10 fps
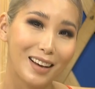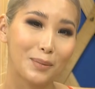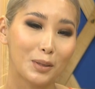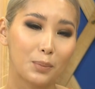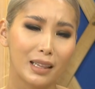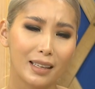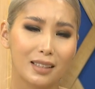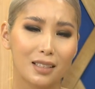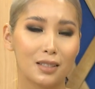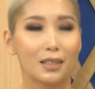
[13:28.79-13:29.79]
I mean, but like
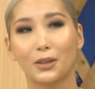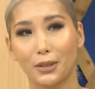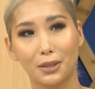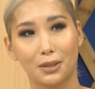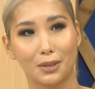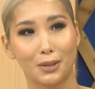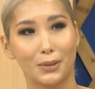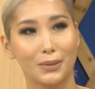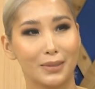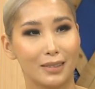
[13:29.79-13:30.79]
they're still girls, you
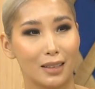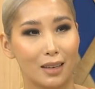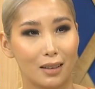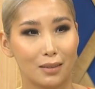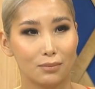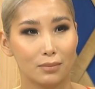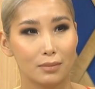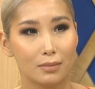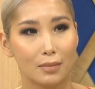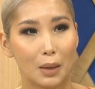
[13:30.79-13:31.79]
know.
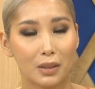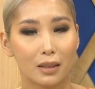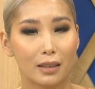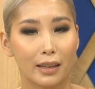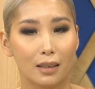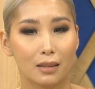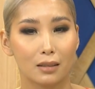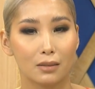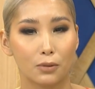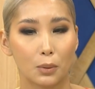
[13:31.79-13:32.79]
I mean, they're like
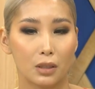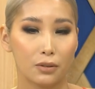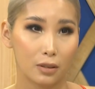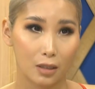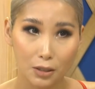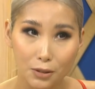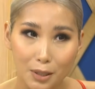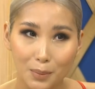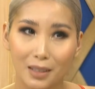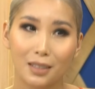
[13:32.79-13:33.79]
from a different
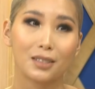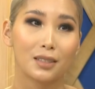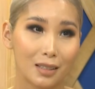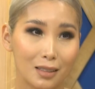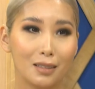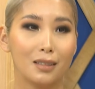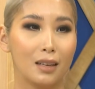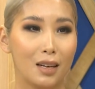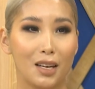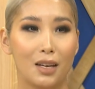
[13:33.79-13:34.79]
country, but they're still
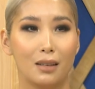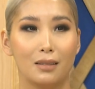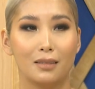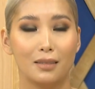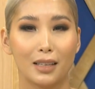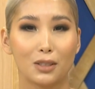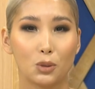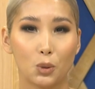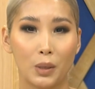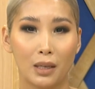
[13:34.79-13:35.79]
like
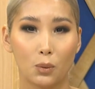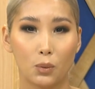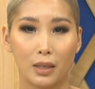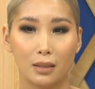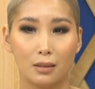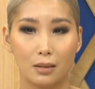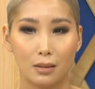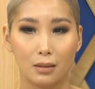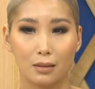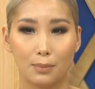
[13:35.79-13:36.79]
doing what
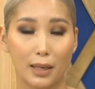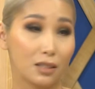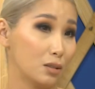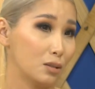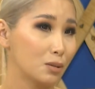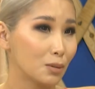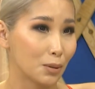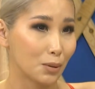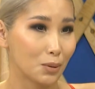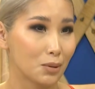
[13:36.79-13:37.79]
pageants do,
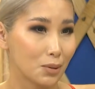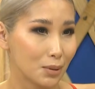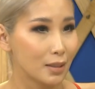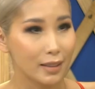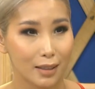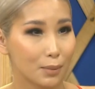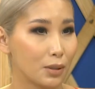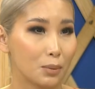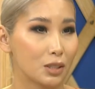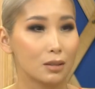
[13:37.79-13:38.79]
you know. So it's like
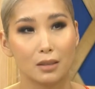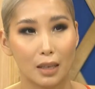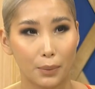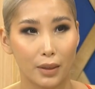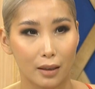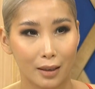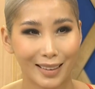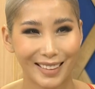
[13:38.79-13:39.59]
pretty much the same thing.